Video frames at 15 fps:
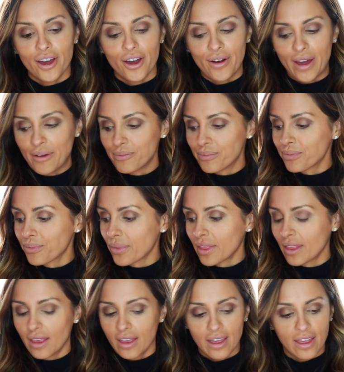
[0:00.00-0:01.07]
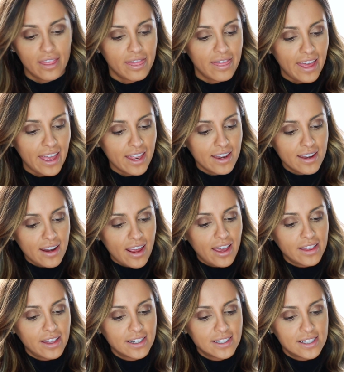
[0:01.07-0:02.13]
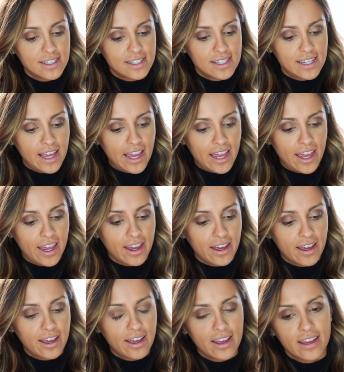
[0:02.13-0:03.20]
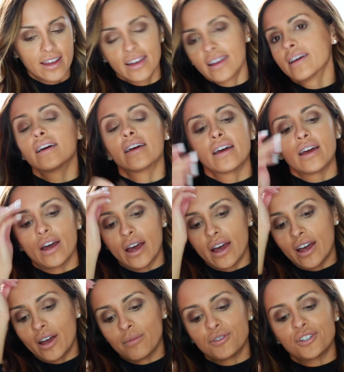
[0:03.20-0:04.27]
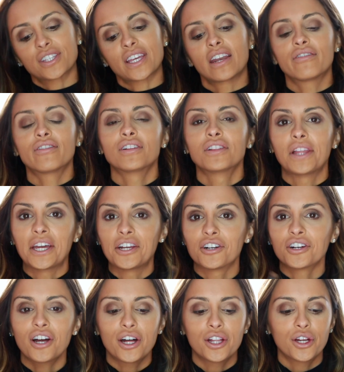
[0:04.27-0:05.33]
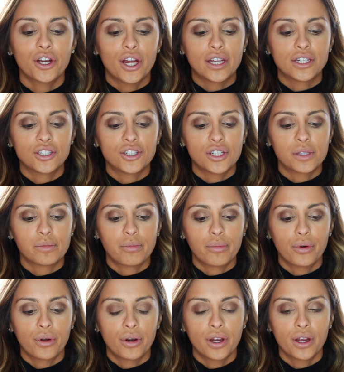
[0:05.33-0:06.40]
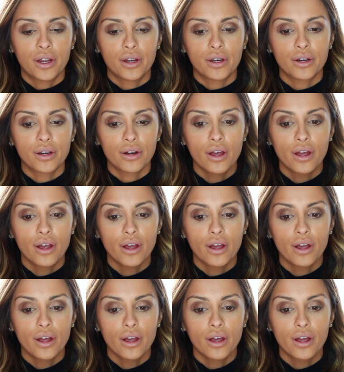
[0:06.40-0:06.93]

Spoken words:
Okay, and then I like to take just kind of a lighter color and just put it